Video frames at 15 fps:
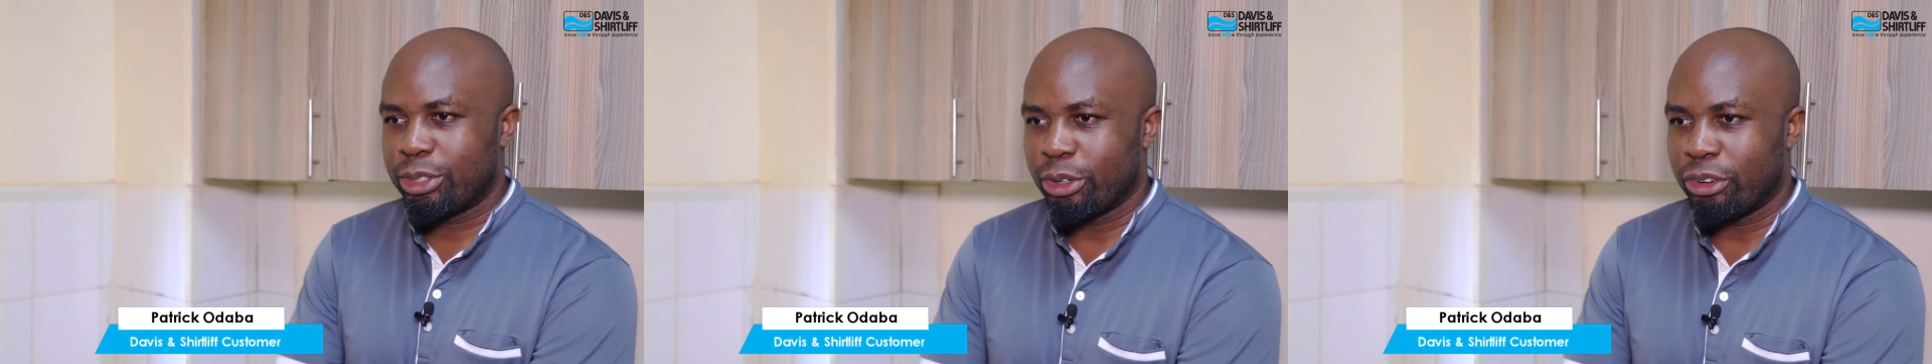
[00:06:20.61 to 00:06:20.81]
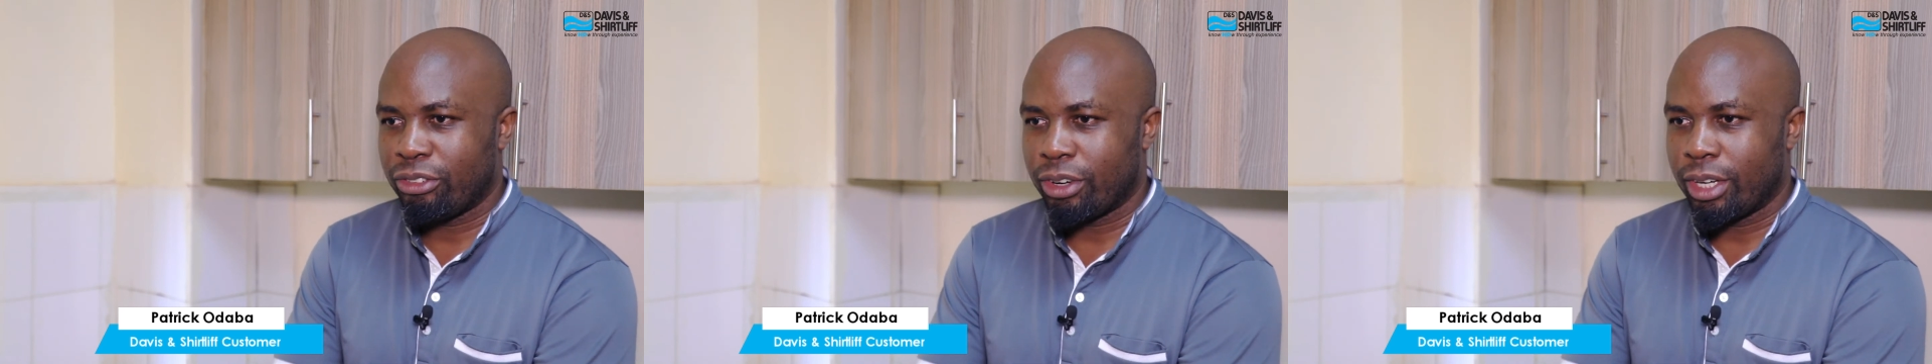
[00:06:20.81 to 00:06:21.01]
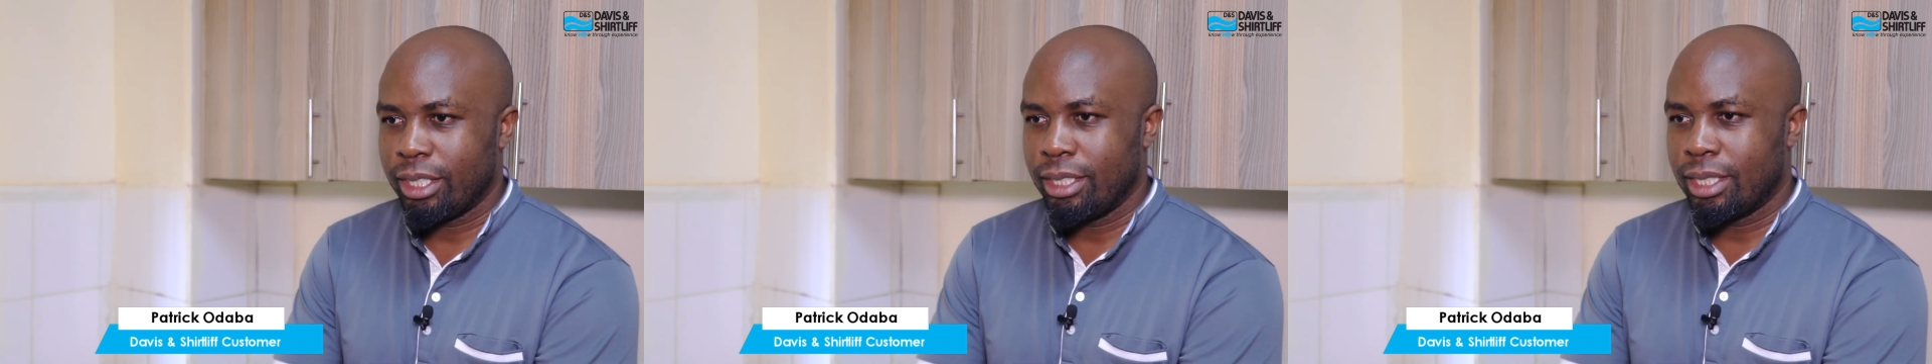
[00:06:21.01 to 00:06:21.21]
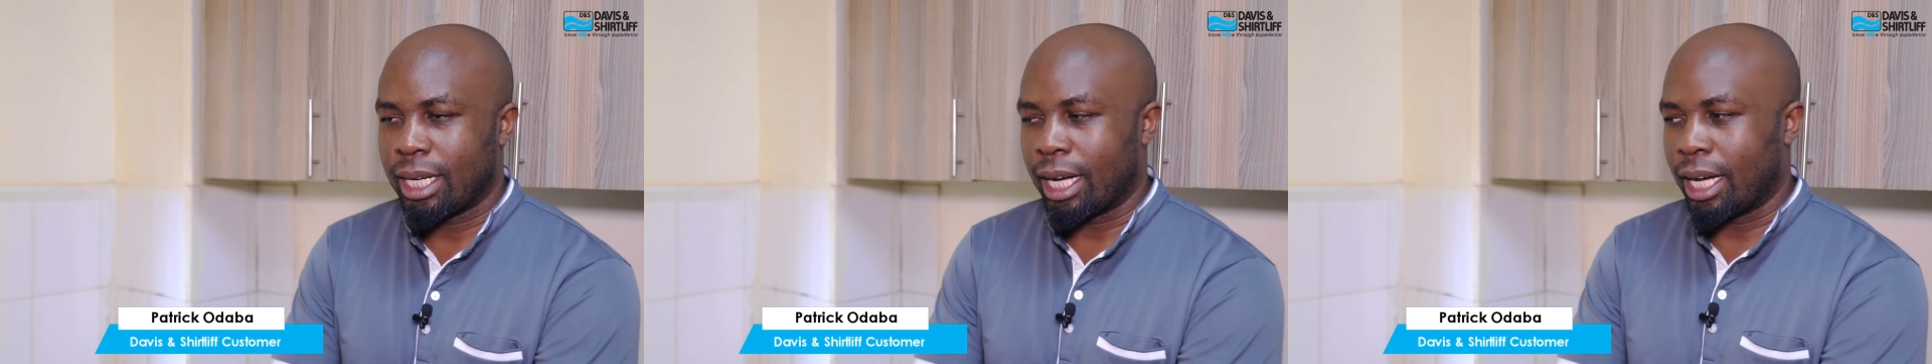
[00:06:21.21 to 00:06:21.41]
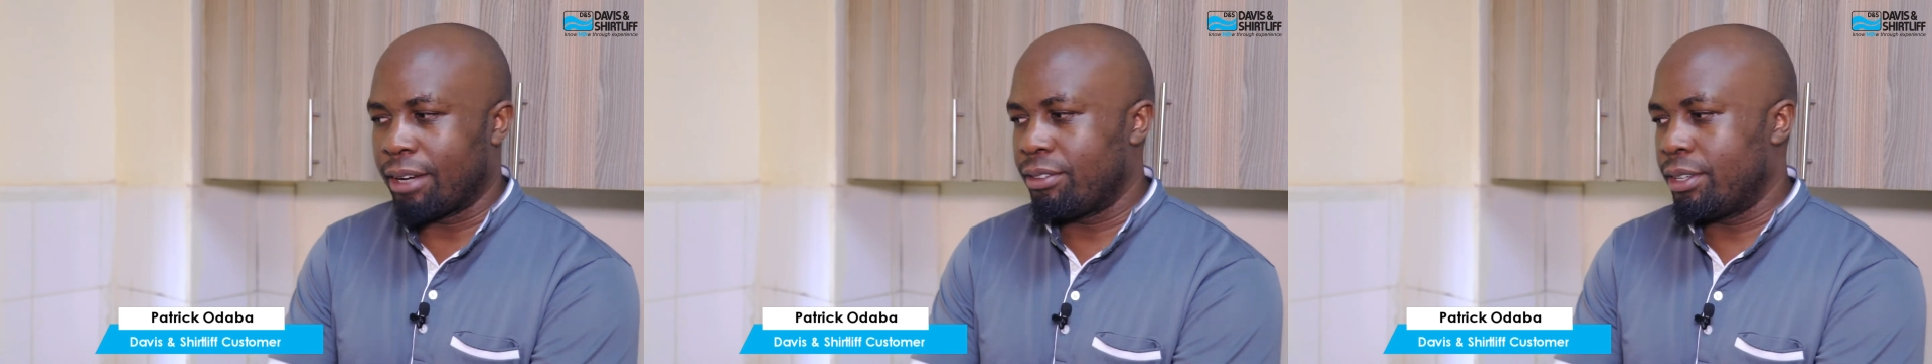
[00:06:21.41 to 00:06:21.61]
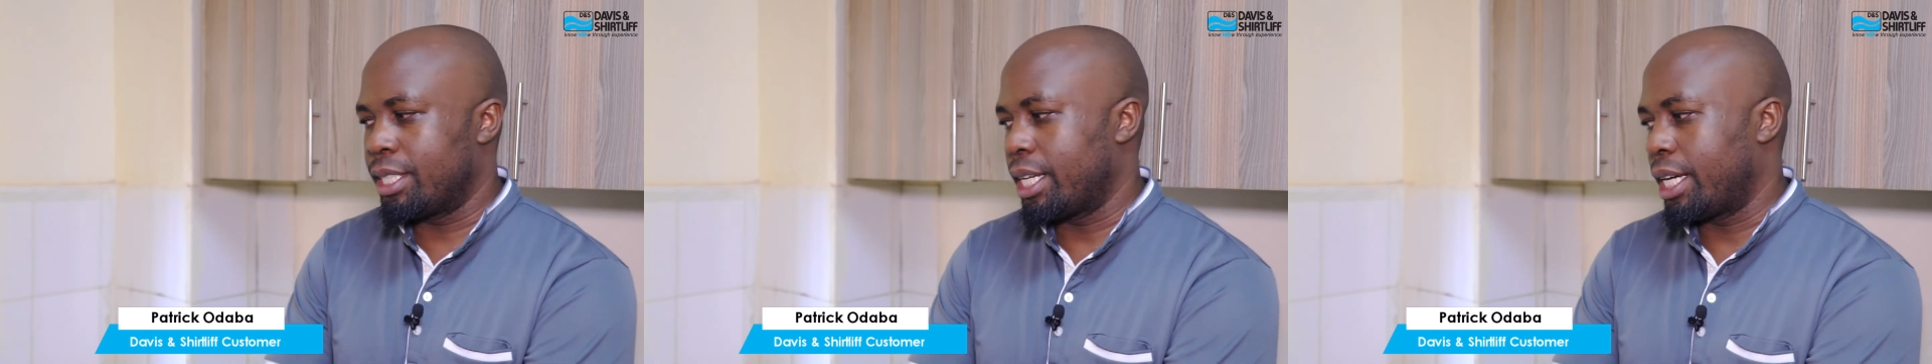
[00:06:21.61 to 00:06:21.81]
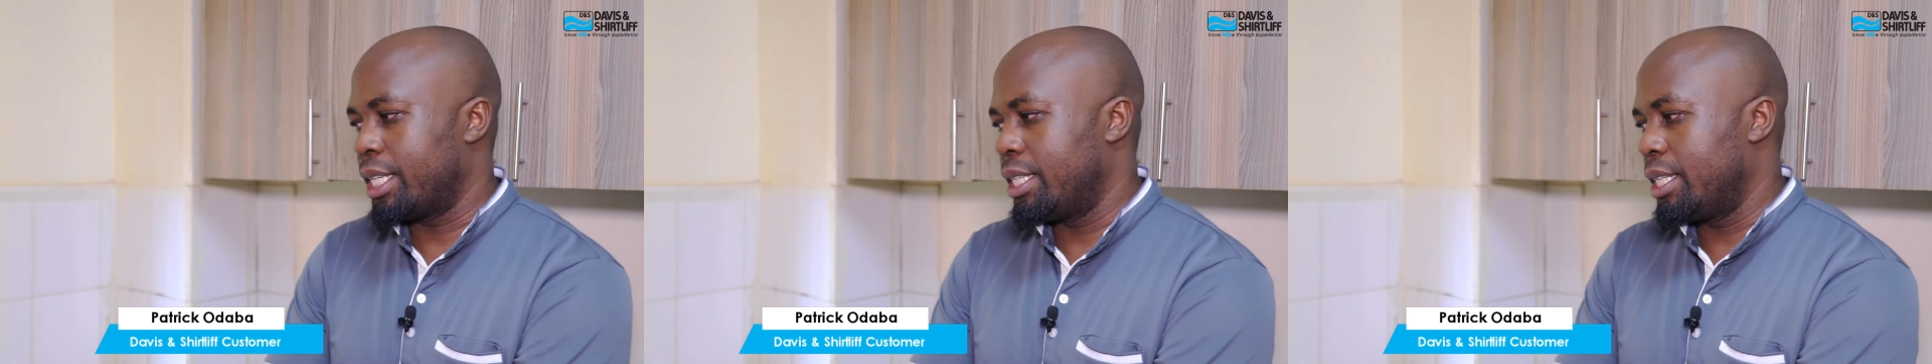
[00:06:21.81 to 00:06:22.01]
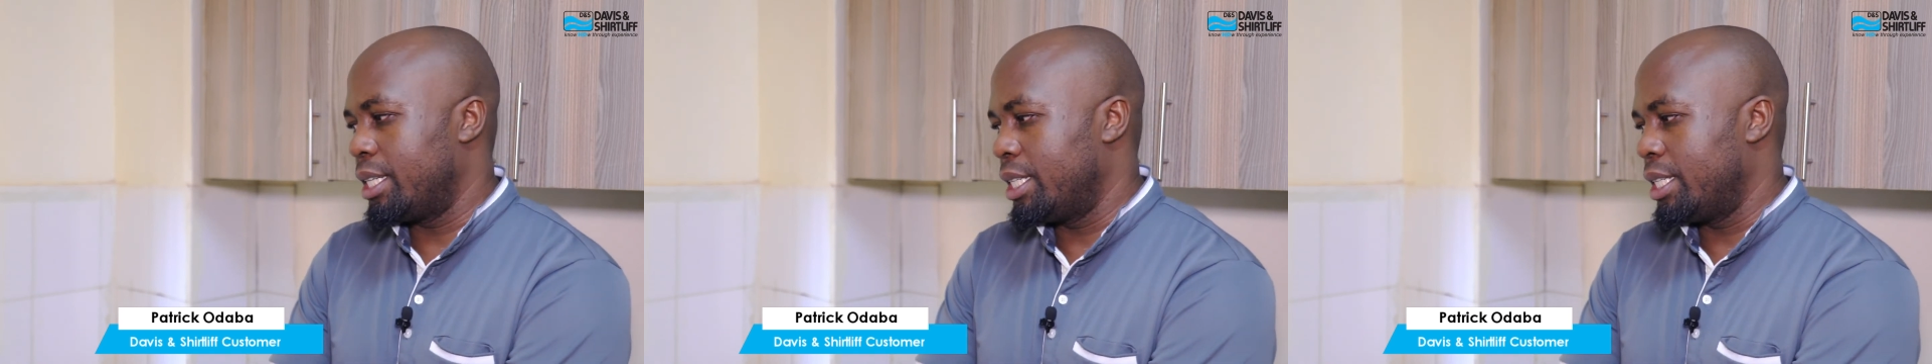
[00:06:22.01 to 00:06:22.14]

so far. I haven't had